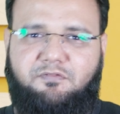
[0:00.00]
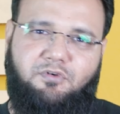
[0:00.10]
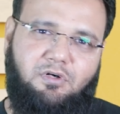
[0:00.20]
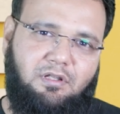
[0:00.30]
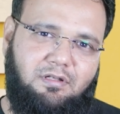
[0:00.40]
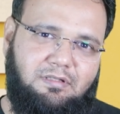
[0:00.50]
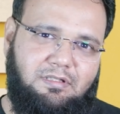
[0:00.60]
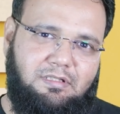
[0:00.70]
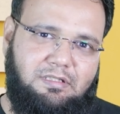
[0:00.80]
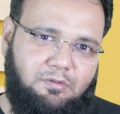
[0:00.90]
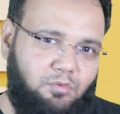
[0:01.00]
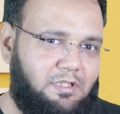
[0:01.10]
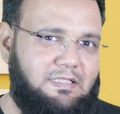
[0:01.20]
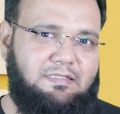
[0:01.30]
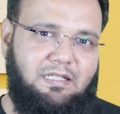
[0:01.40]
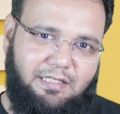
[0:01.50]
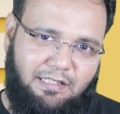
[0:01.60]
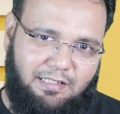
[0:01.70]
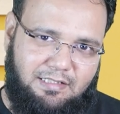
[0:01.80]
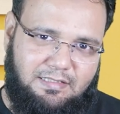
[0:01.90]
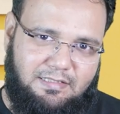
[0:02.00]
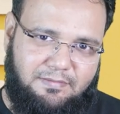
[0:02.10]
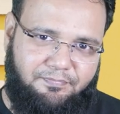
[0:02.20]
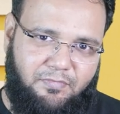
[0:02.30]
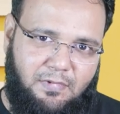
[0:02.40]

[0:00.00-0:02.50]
of all, what is Linux?